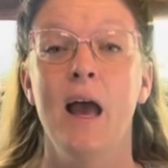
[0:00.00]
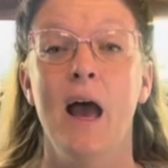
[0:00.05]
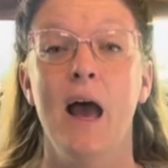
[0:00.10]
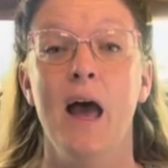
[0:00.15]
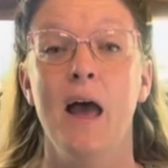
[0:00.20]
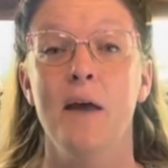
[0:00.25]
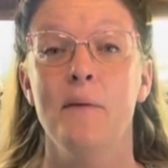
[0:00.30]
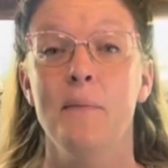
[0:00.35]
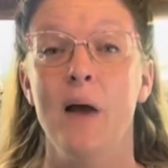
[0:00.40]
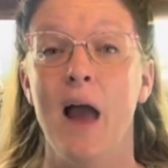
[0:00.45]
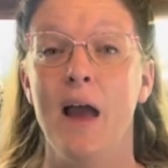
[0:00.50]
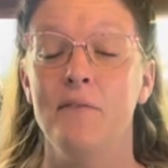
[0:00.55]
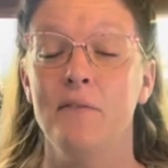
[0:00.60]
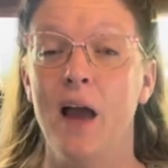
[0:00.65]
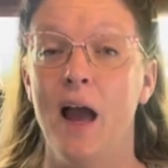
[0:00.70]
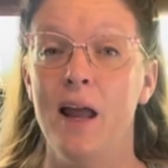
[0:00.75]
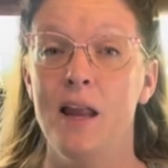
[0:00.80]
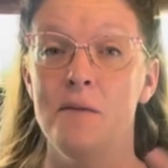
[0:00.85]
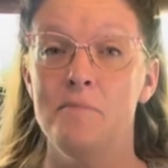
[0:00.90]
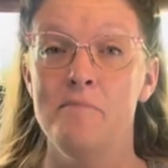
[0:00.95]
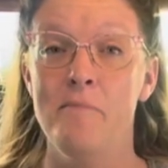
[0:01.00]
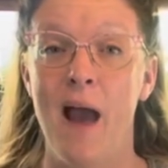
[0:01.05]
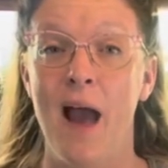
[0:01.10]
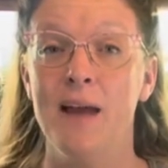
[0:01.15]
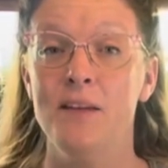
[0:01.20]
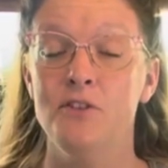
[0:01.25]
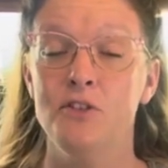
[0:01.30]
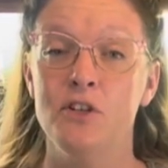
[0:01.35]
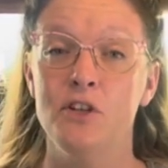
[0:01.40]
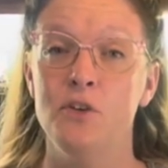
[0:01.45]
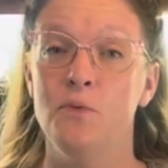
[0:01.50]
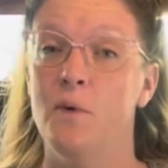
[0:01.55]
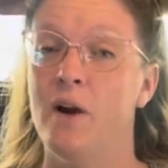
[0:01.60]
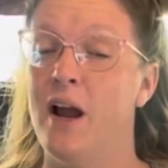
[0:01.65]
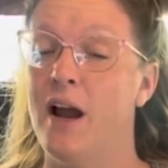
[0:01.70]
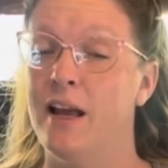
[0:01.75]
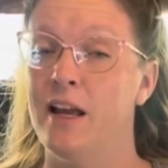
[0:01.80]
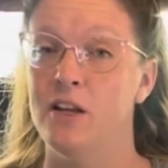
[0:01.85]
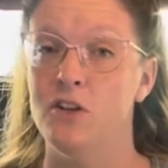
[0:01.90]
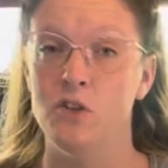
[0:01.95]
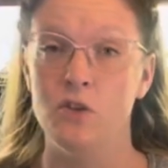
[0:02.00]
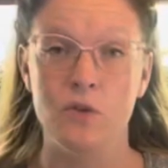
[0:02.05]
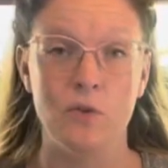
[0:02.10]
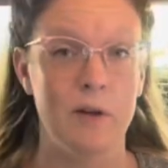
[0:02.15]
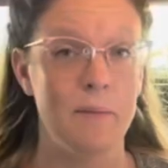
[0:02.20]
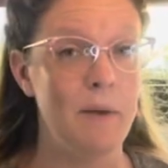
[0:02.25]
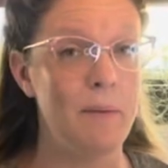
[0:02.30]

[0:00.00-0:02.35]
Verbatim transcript: I've kind of mastered where I can trim